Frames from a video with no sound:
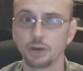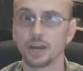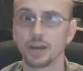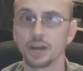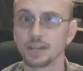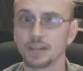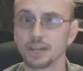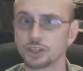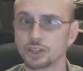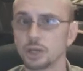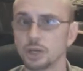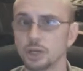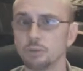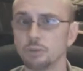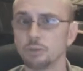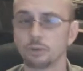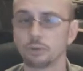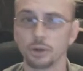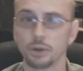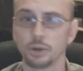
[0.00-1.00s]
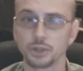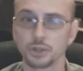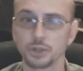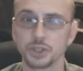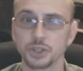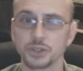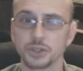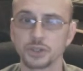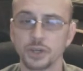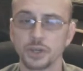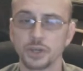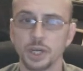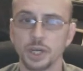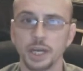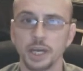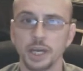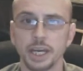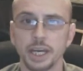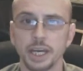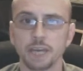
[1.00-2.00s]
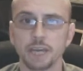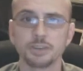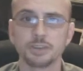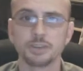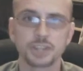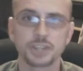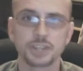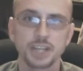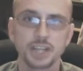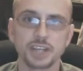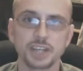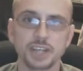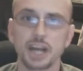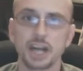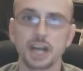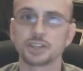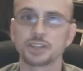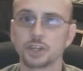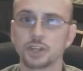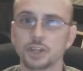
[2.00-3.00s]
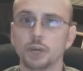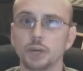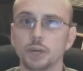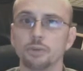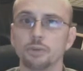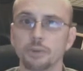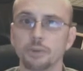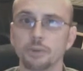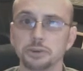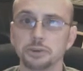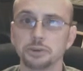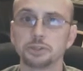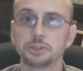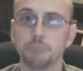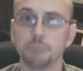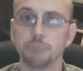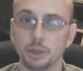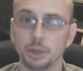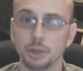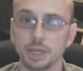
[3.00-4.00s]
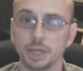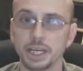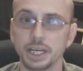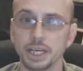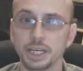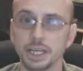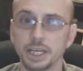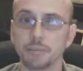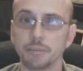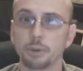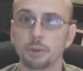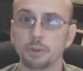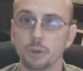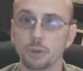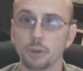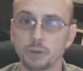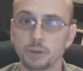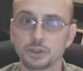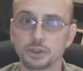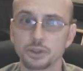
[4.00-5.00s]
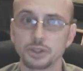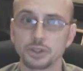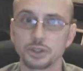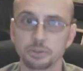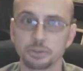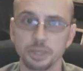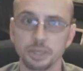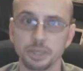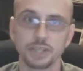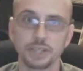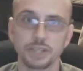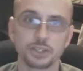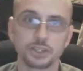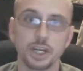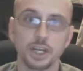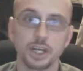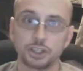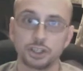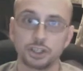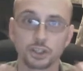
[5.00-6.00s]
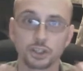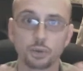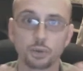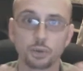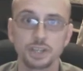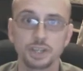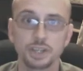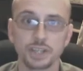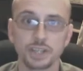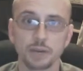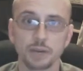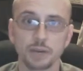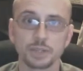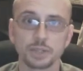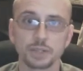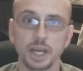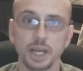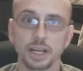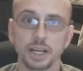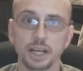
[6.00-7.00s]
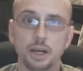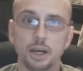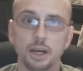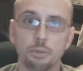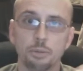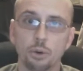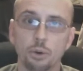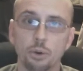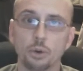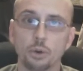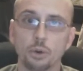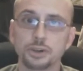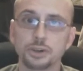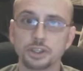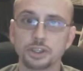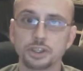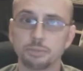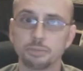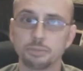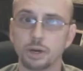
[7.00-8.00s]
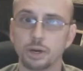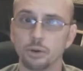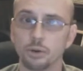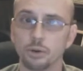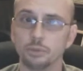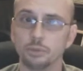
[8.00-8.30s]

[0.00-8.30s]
osteoporosis. In this case, osteo refers to bone again, and porosis means just what it sounds like, pores in the bone.